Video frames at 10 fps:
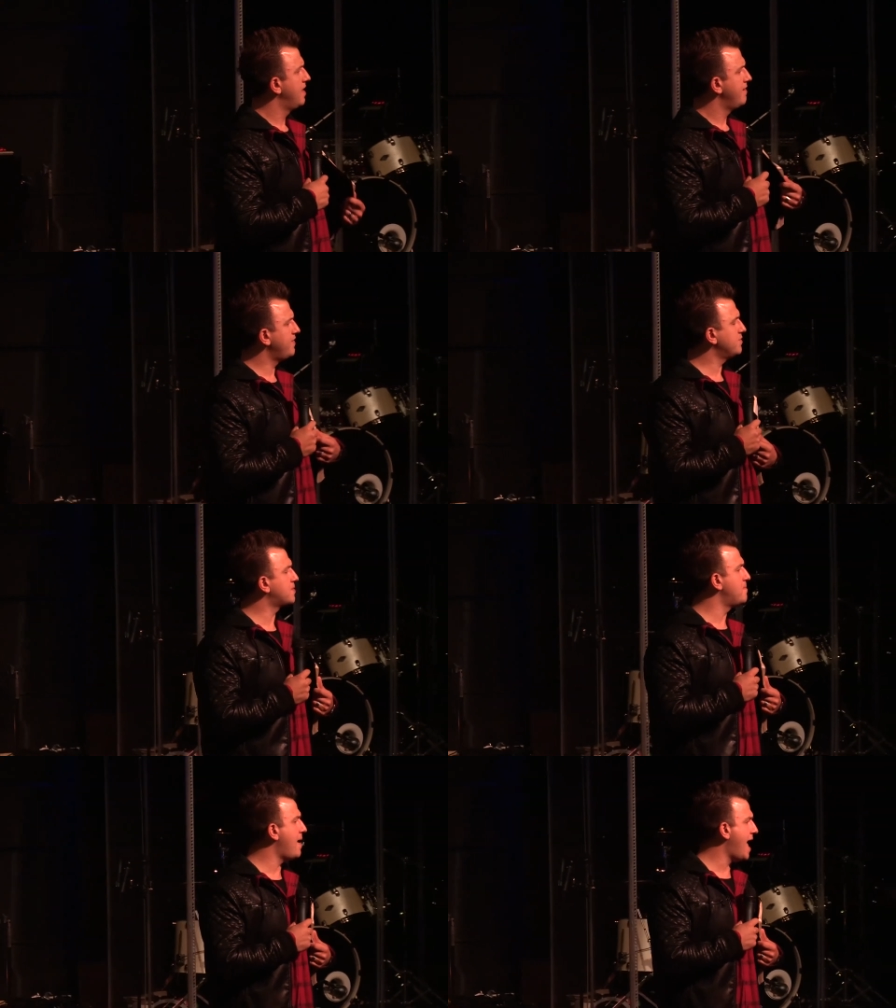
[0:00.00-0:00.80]
If there was
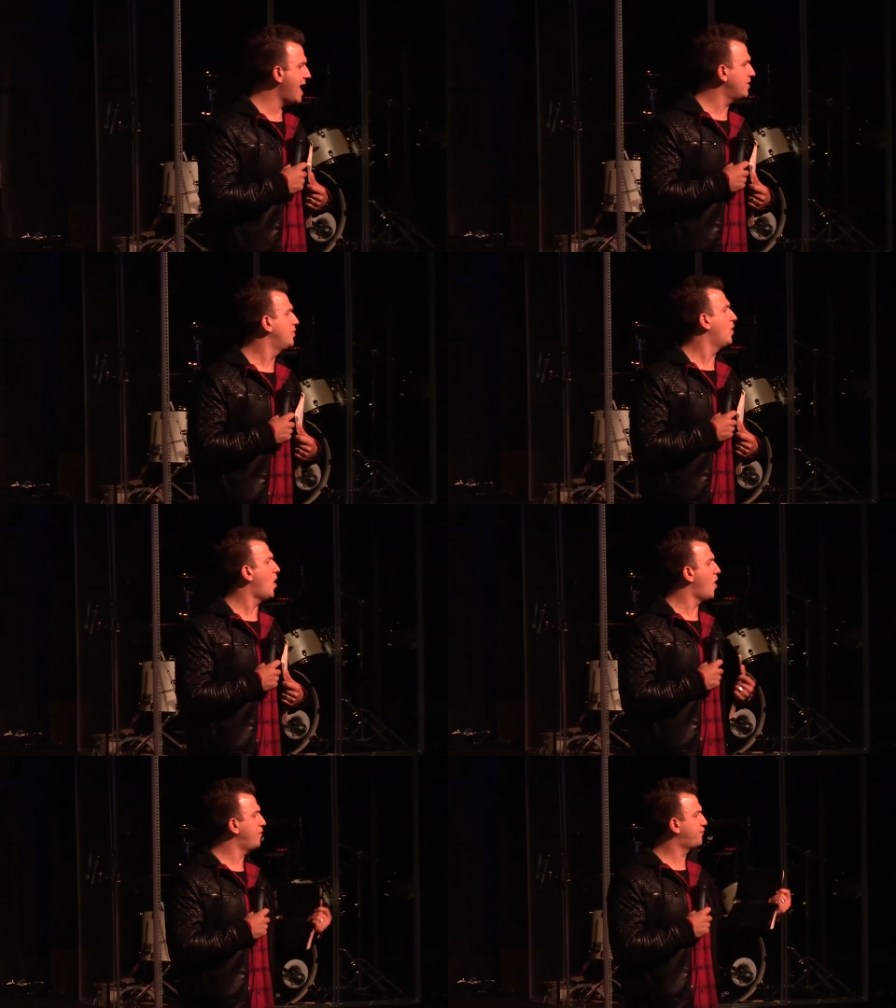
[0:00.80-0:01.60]
a man who
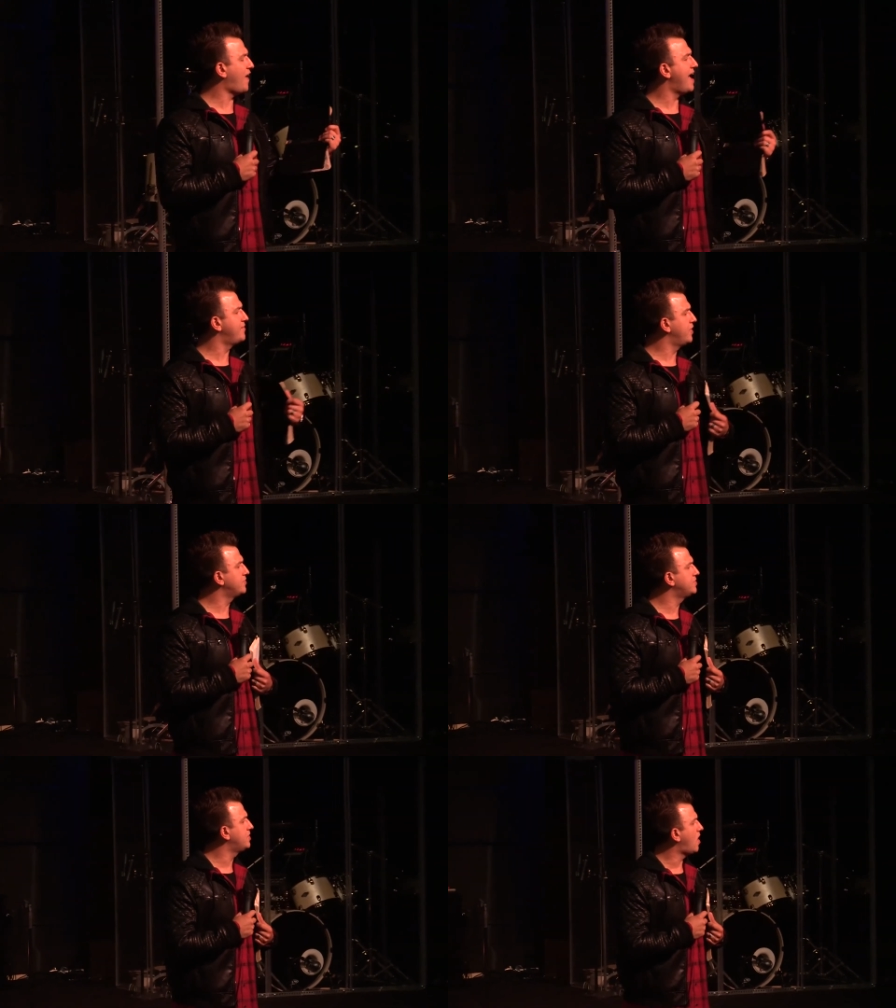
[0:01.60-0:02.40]
owed
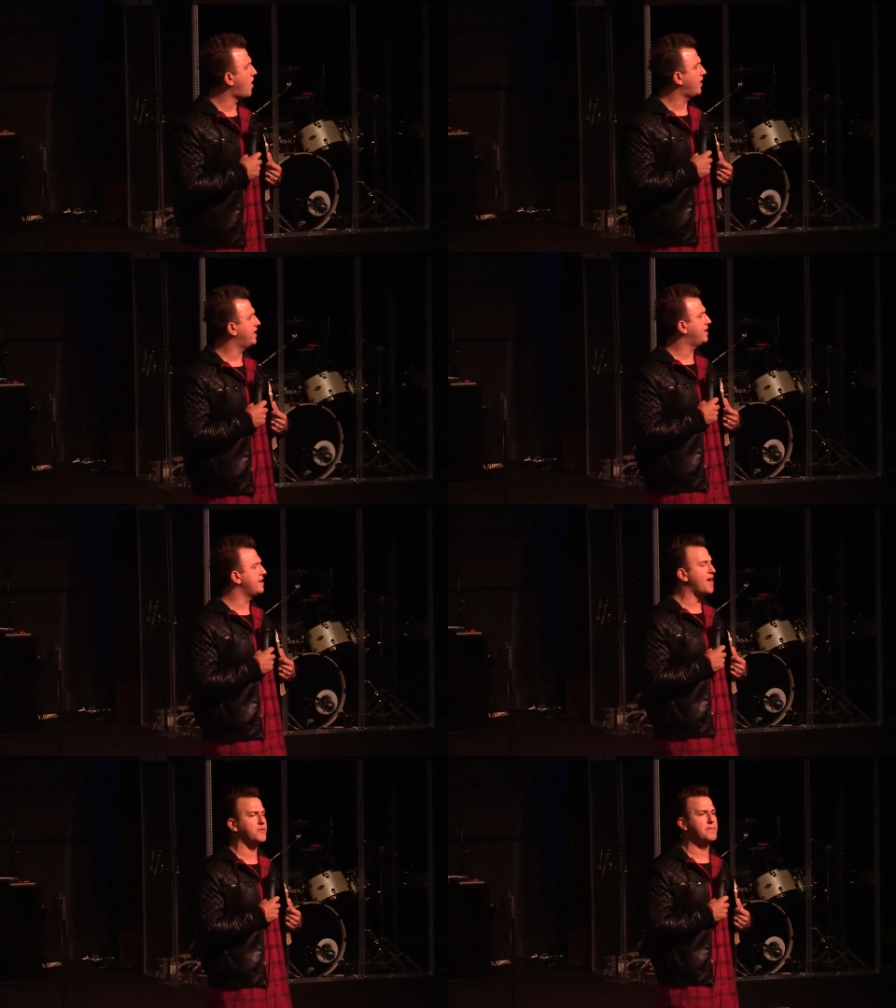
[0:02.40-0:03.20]
500 denarii and
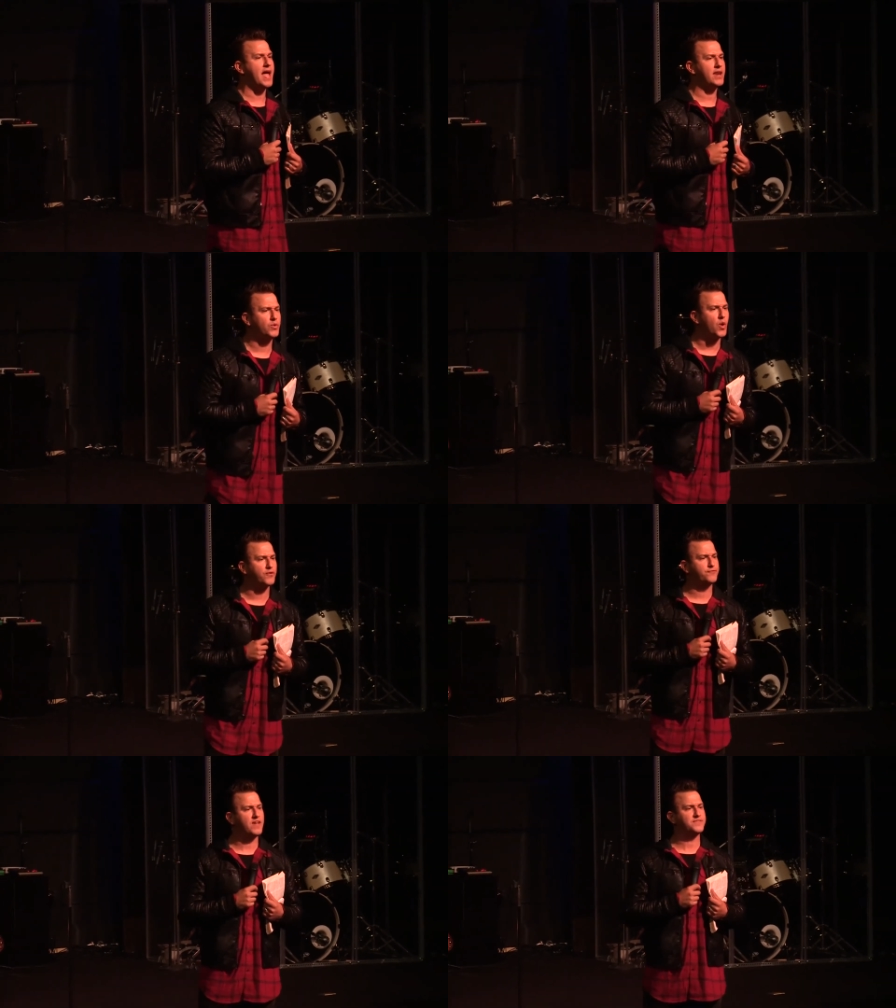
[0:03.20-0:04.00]
another man who owed
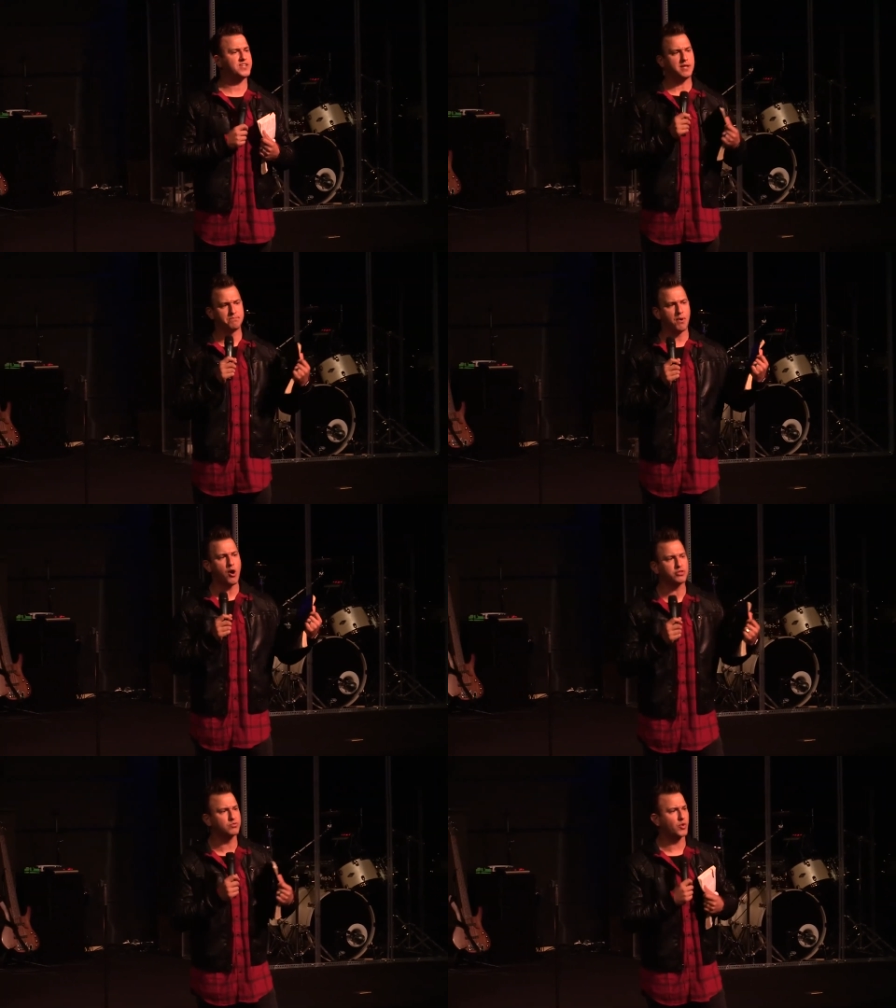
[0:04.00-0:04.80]
50, and
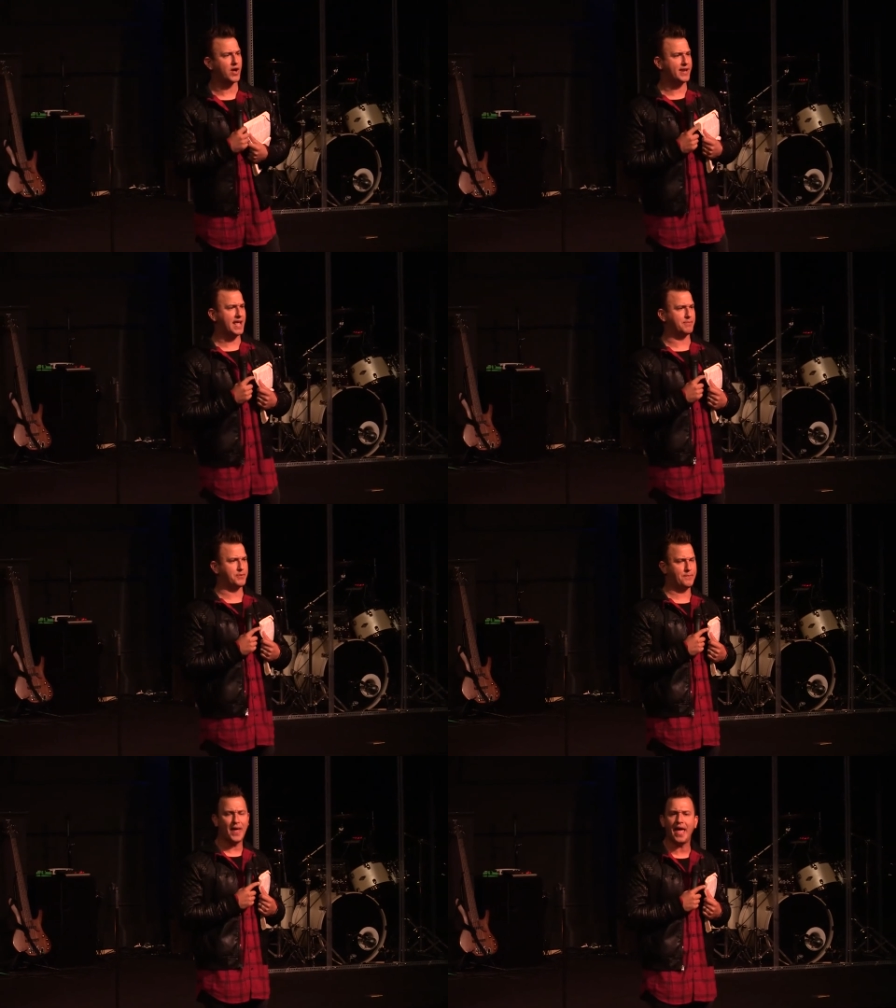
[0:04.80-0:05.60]
both were unable to
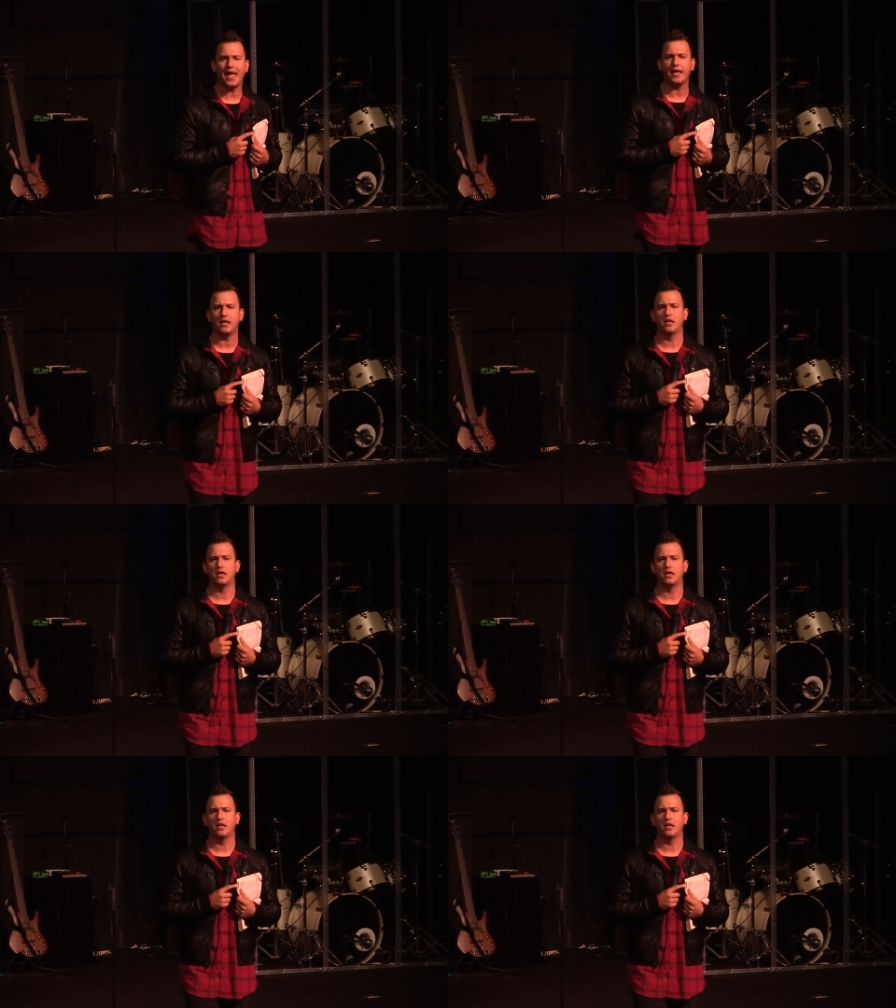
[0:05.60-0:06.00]
pay,